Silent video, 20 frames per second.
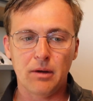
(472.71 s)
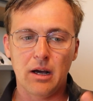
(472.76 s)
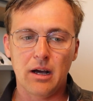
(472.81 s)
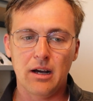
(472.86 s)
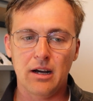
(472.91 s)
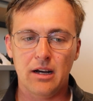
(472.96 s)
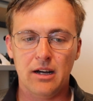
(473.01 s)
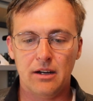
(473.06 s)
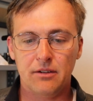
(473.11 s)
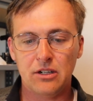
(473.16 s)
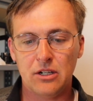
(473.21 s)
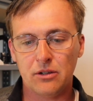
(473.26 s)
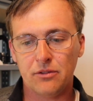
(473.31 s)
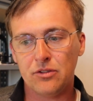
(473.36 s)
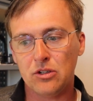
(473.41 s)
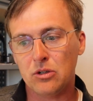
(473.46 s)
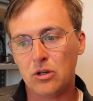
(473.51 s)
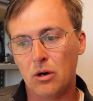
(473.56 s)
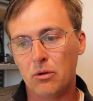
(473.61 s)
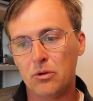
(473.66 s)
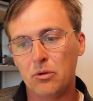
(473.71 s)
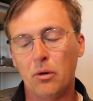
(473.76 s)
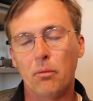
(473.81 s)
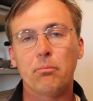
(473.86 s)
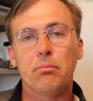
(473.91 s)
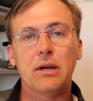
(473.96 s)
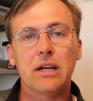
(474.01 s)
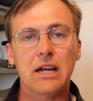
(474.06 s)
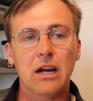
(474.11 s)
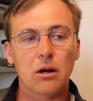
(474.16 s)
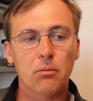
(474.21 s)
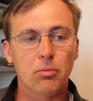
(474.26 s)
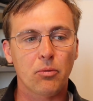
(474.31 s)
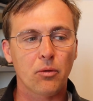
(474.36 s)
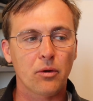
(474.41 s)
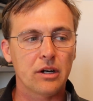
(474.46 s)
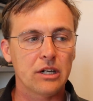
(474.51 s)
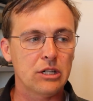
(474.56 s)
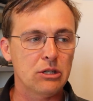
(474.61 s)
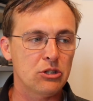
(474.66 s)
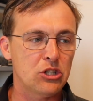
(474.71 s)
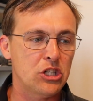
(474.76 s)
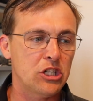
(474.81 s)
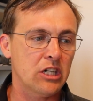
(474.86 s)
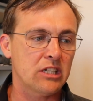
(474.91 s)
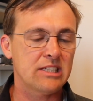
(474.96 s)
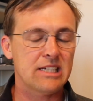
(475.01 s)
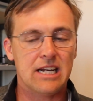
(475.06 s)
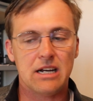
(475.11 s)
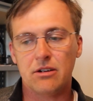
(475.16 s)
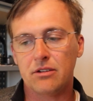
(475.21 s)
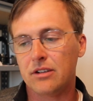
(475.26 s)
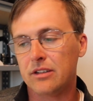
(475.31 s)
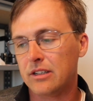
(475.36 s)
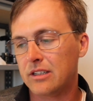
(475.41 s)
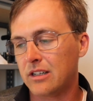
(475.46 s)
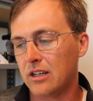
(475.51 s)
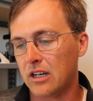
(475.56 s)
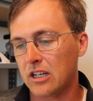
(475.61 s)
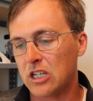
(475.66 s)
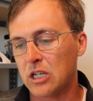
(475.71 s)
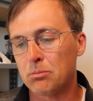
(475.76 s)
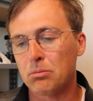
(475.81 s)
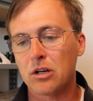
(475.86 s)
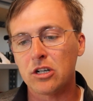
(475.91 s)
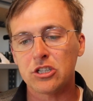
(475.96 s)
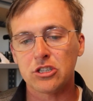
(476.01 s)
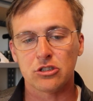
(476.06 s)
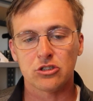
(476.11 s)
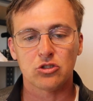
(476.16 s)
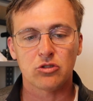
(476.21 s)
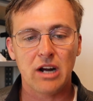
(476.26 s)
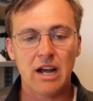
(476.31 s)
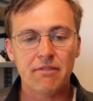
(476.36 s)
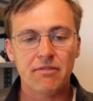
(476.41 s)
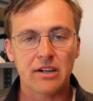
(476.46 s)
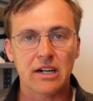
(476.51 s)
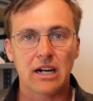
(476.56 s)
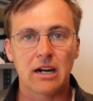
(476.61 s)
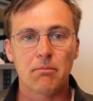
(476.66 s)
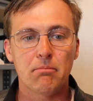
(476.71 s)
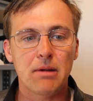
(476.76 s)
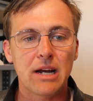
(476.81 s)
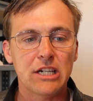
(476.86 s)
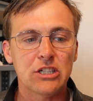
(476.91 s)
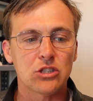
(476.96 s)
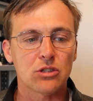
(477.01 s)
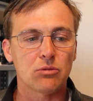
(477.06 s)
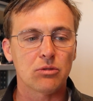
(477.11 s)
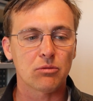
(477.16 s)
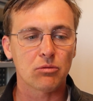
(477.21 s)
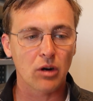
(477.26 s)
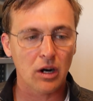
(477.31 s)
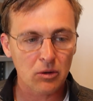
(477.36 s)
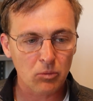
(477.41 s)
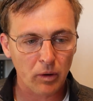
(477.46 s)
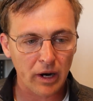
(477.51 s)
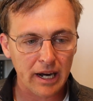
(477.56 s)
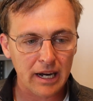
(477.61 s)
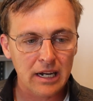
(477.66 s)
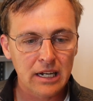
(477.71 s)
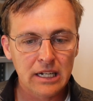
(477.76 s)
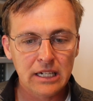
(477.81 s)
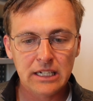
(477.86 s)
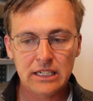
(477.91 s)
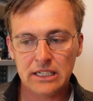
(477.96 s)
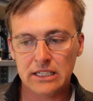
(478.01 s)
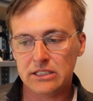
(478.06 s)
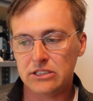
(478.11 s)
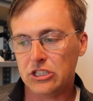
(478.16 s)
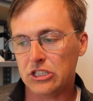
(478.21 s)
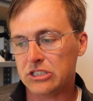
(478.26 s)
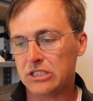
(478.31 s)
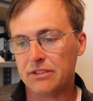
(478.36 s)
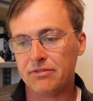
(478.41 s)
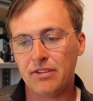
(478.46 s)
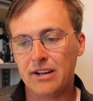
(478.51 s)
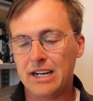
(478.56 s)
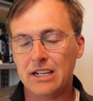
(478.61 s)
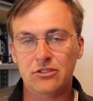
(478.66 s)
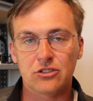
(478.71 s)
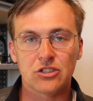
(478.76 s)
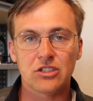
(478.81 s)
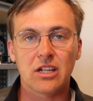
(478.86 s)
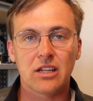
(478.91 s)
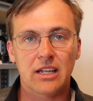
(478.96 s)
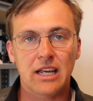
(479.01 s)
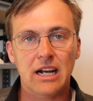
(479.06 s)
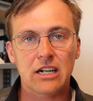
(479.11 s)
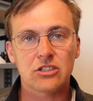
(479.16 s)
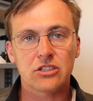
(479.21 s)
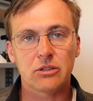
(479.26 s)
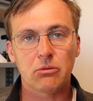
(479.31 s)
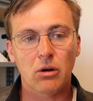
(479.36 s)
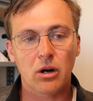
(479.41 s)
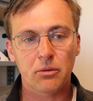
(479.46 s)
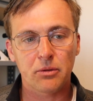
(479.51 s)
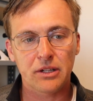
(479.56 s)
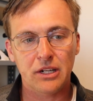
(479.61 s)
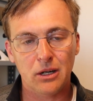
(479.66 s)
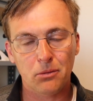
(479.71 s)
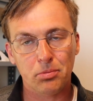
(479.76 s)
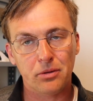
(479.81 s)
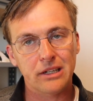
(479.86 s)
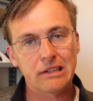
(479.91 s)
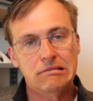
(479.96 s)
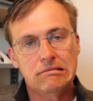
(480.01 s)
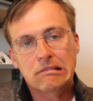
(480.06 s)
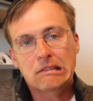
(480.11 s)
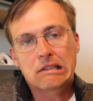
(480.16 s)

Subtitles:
you know, if you go into a big airport and you shut down commercial traffic on a major runway and just to find out there's nothing actually wrong with the airplane,